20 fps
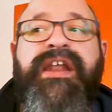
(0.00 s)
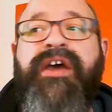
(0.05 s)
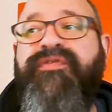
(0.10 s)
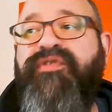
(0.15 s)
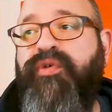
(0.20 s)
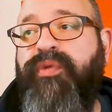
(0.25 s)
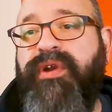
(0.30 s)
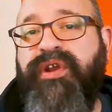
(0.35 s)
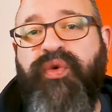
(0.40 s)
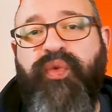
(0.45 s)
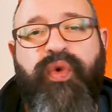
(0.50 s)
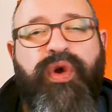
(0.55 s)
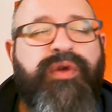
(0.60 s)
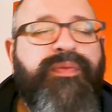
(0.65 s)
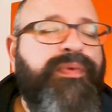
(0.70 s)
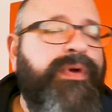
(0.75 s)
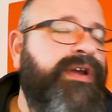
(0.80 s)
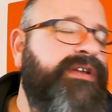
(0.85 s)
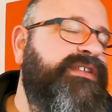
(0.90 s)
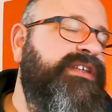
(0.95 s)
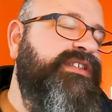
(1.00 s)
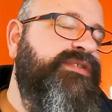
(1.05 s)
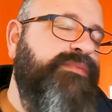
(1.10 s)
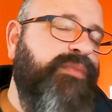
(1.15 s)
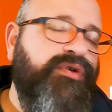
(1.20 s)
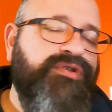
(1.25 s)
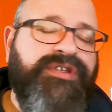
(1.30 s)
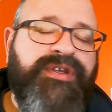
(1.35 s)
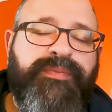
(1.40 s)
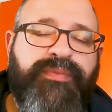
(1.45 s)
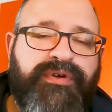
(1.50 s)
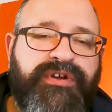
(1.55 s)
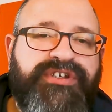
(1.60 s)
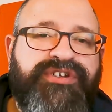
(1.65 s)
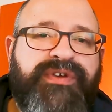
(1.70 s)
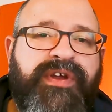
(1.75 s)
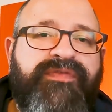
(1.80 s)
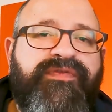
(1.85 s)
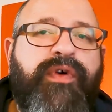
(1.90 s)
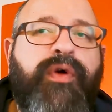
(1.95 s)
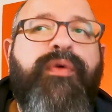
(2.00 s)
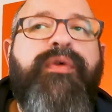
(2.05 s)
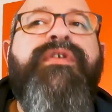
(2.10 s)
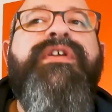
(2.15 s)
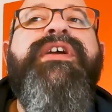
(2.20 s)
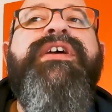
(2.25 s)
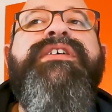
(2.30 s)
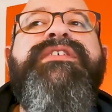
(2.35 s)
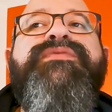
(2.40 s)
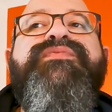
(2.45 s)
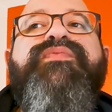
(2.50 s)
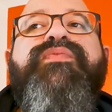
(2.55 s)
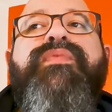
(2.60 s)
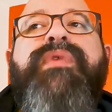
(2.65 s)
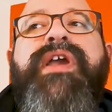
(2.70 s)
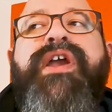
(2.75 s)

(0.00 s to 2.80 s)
Now, if you're running WordPress, it's mostly pretty straightforward because